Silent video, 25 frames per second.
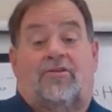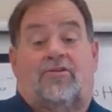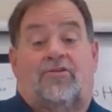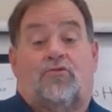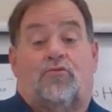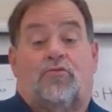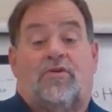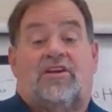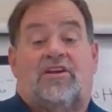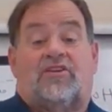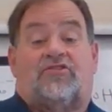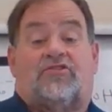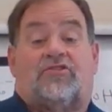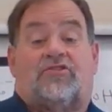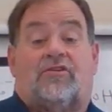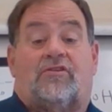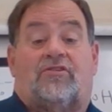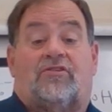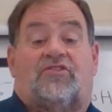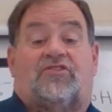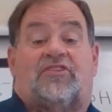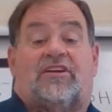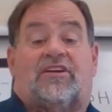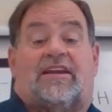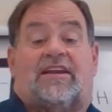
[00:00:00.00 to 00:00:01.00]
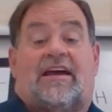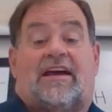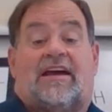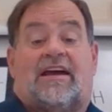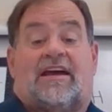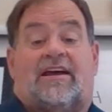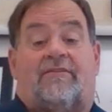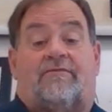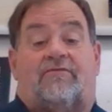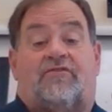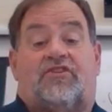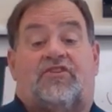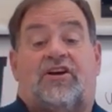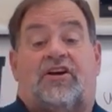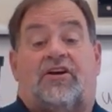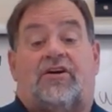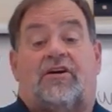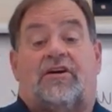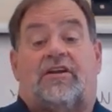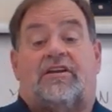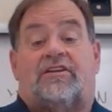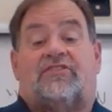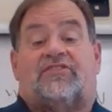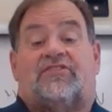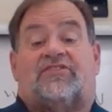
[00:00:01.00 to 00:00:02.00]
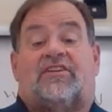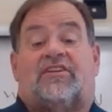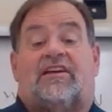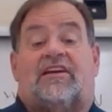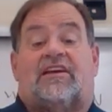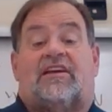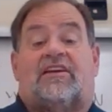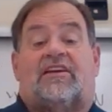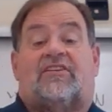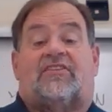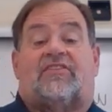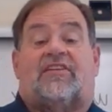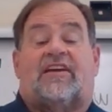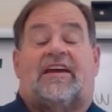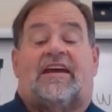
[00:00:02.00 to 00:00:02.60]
The research that I have done says